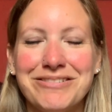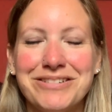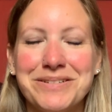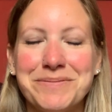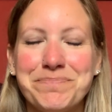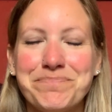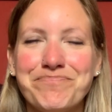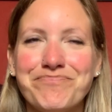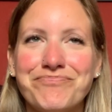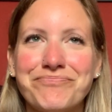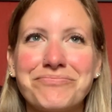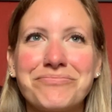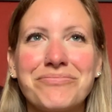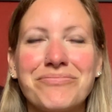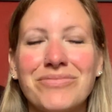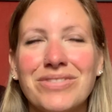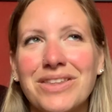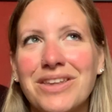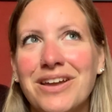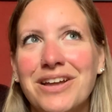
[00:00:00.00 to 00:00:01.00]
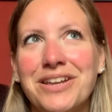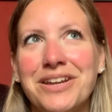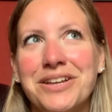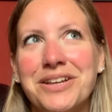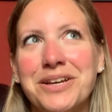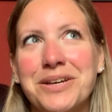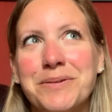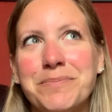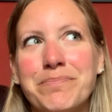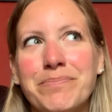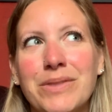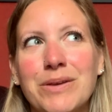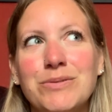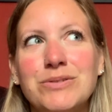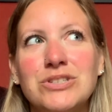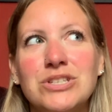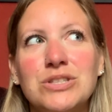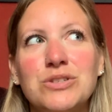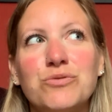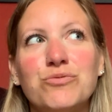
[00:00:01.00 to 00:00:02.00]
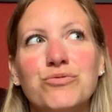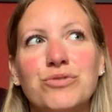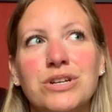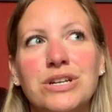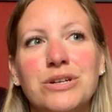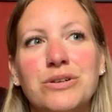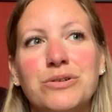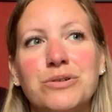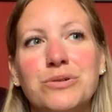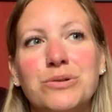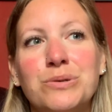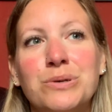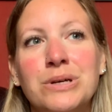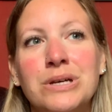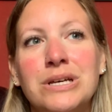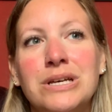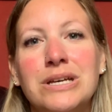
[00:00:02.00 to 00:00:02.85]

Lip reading: And I don't know, it was just a real